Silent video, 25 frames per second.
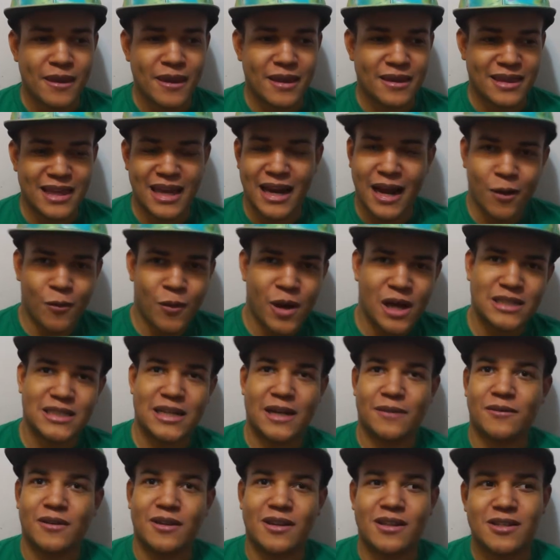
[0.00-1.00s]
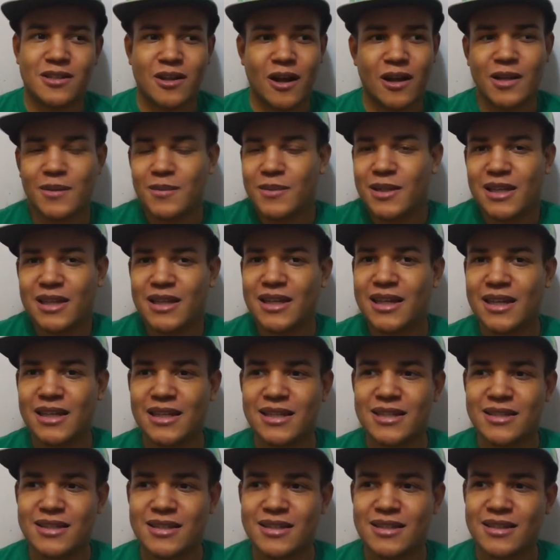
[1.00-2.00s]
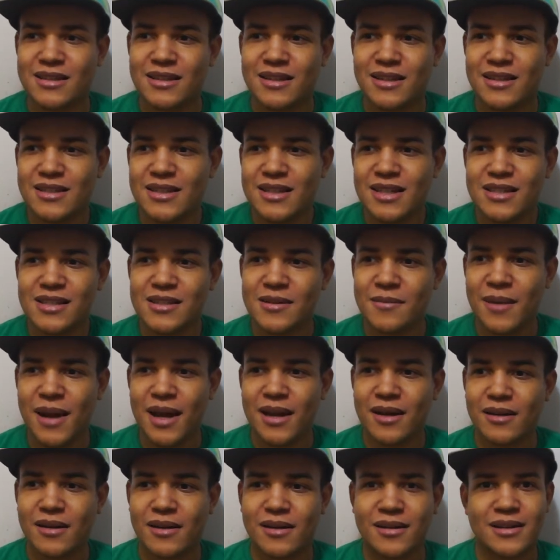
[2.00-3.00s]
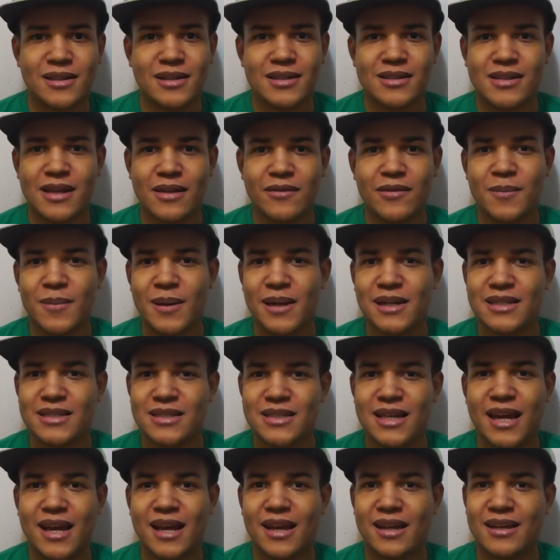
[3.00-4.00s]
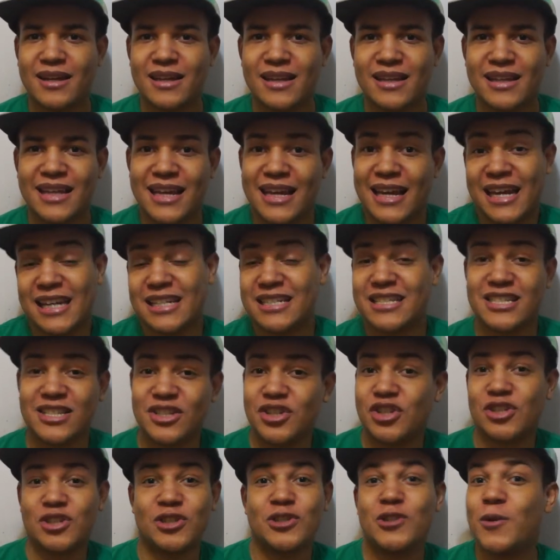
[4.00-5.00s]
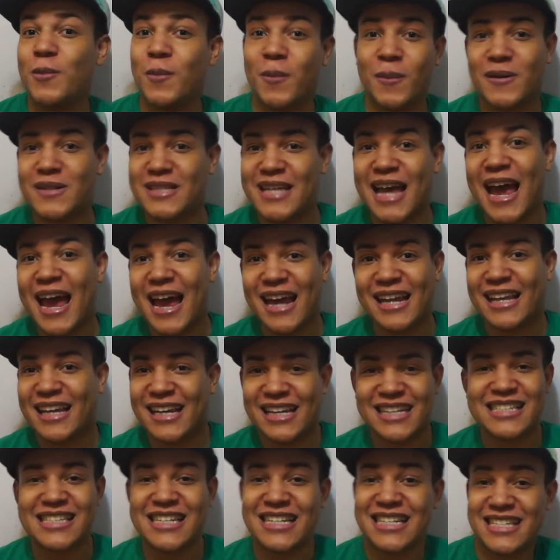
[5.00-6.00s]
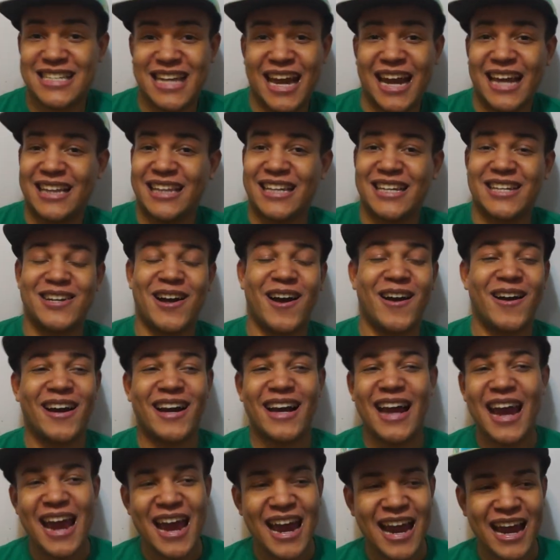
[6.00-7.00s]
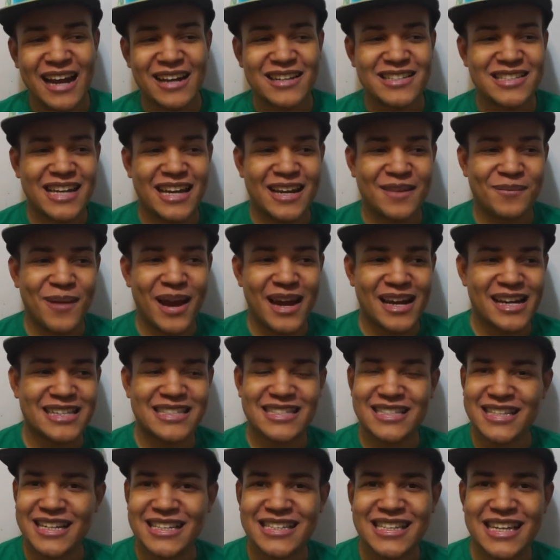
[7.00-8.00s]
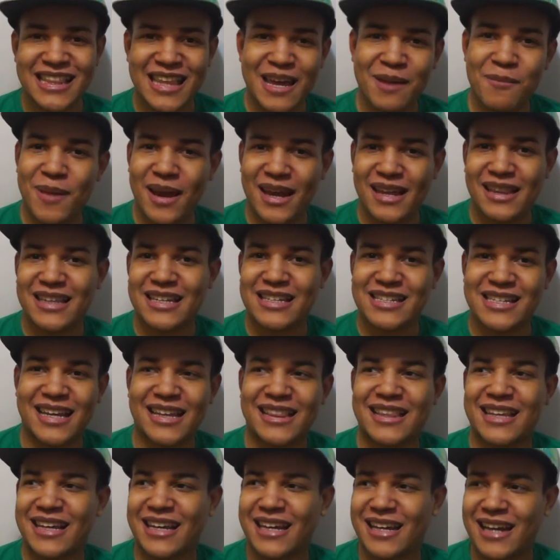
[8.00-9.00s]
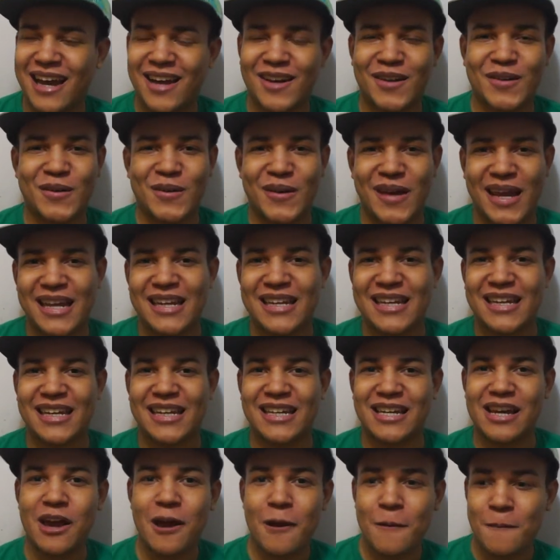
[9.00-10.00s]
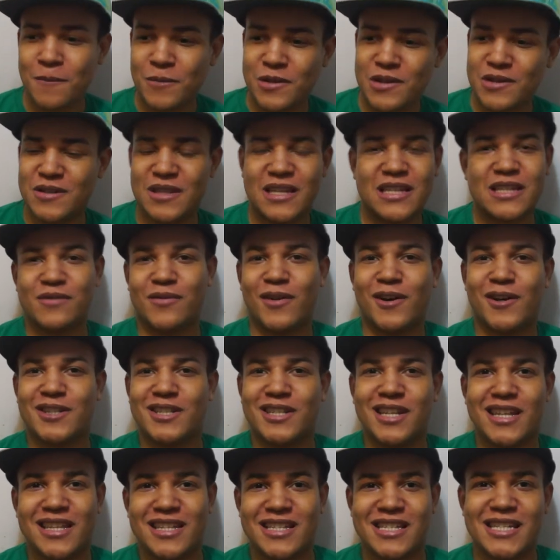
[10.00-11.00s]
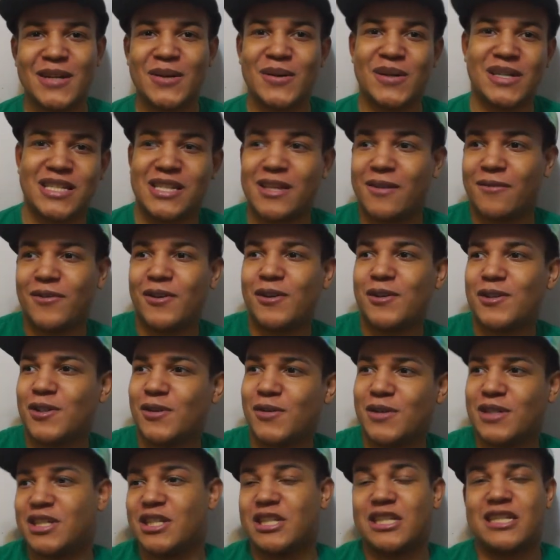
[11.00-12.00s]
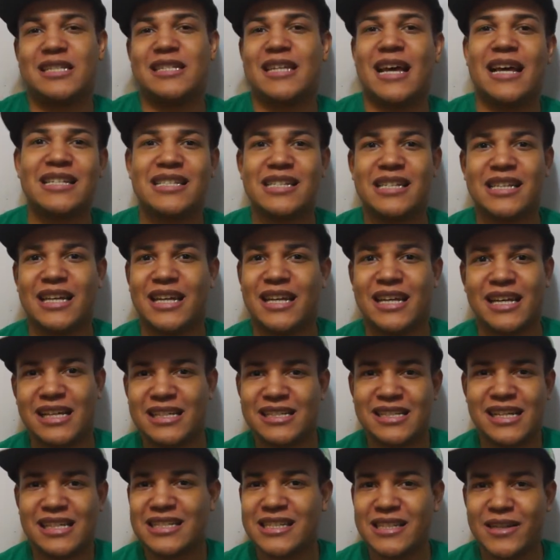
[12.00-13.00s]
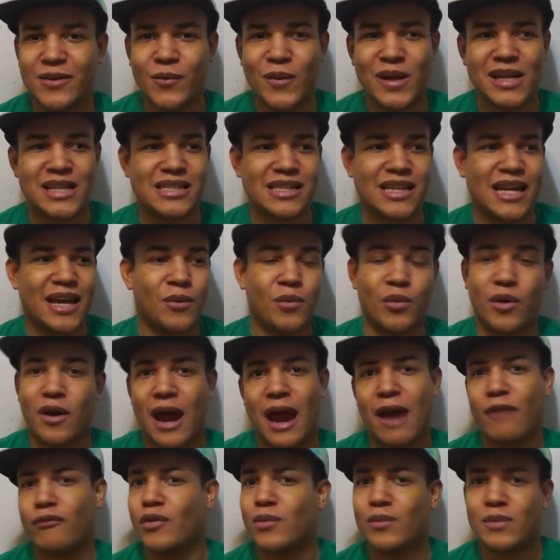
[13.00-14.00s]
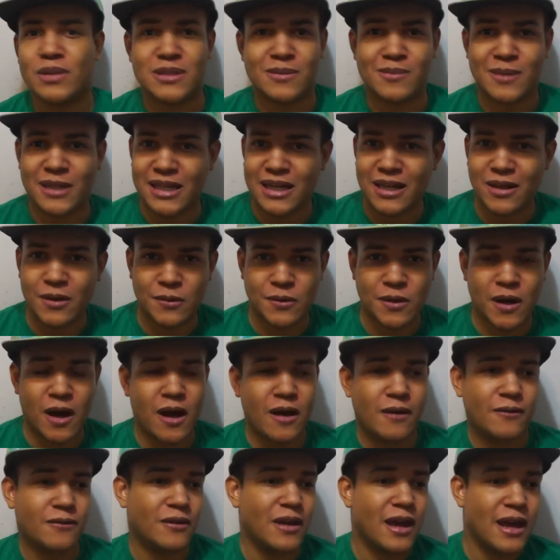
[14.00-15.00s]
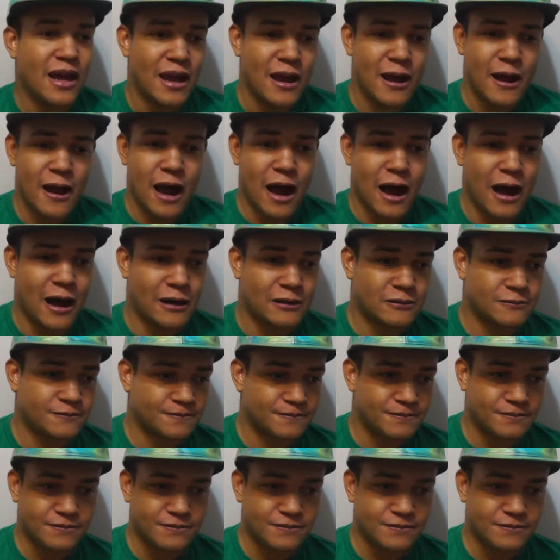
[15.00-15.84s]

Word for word: that I watch after this, all I'm going to think is, this doesn't matter because everybody's dead. Like, it's super sad. Like, it's insanely dark. And I was like, man, it sucks that they made this, like, the canonical ending to this version of the series. The future is just desolate, a desolate wasteland where everyone's been killed off. Um,